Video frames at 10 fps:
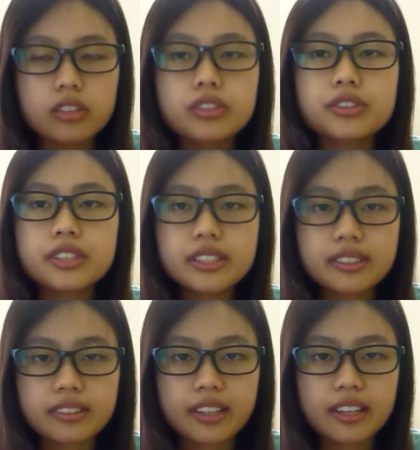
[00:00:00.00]
During
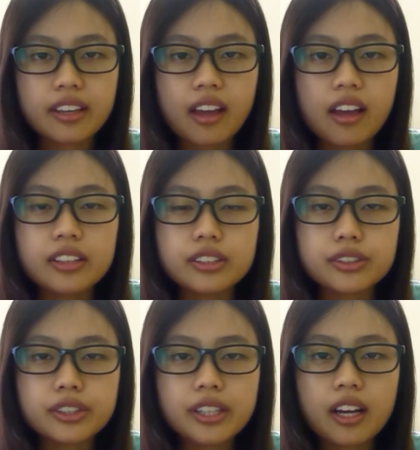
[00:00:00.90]
the day, the
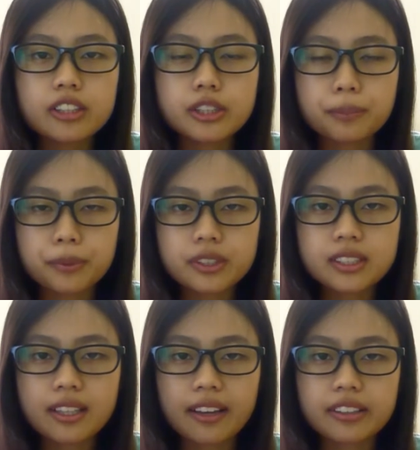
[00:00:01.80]
tree house appears
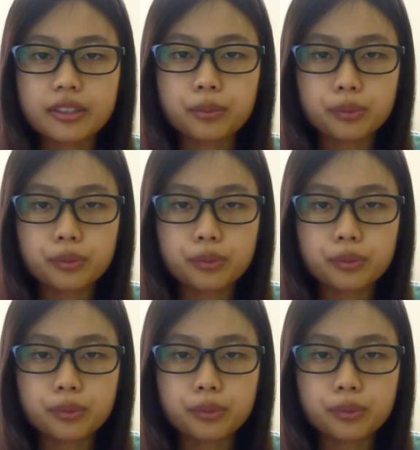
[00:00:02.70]
like a